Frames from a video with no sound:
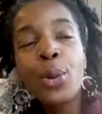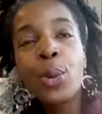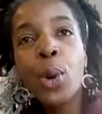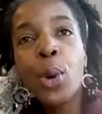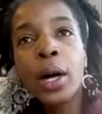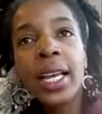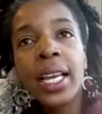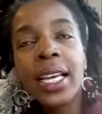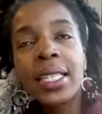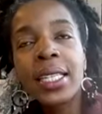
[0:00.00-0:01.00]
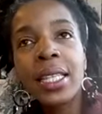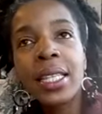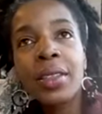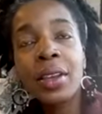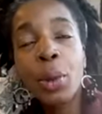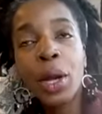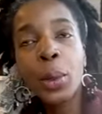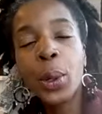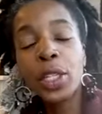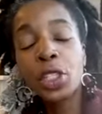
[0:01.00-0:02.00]
what is the one more
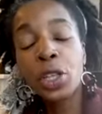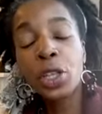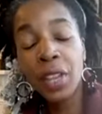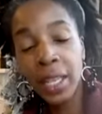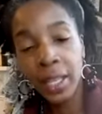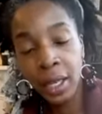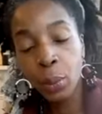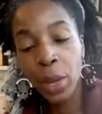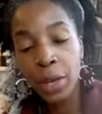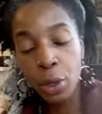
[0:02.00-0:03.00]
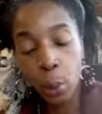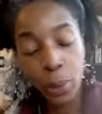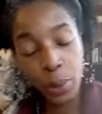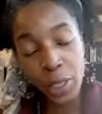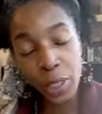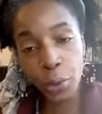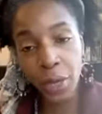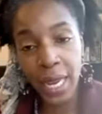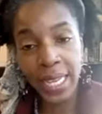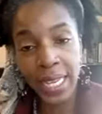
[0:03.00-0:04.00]
question? The little, when we saw the
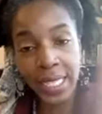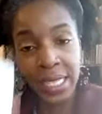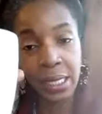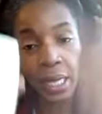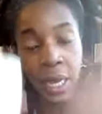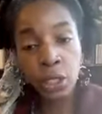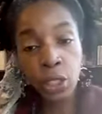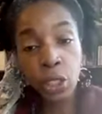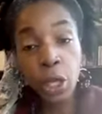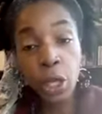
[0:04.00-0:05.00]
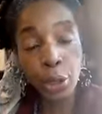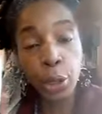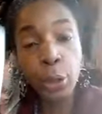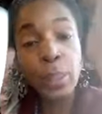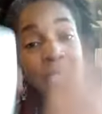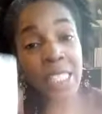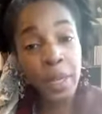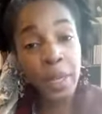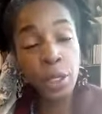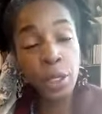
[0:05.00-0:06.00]
ladies, you know, using the
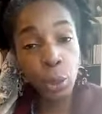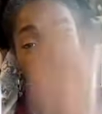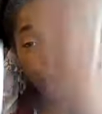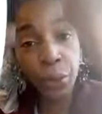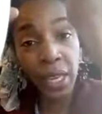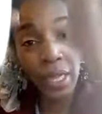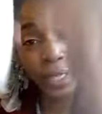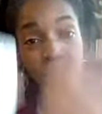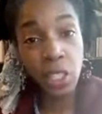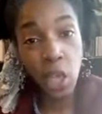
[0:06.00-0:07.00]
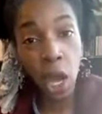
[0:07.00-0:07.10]
spindle things to dye.